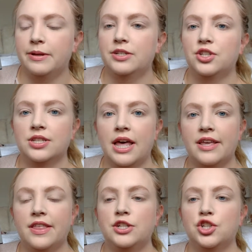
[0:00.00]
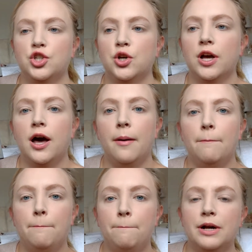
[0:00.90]
It's like they just took a
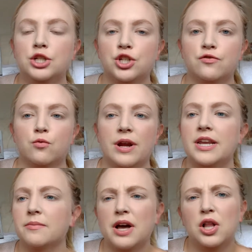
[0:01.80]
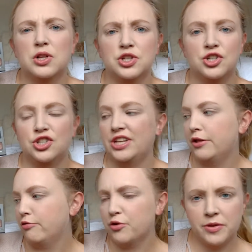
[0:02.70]
bunch of random colors and just
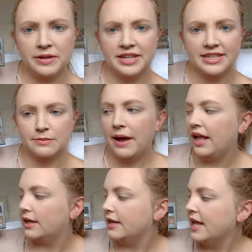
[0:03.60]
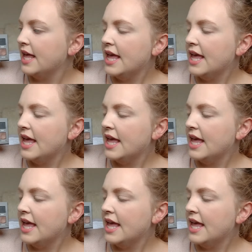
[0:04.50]
like threw them into this palette.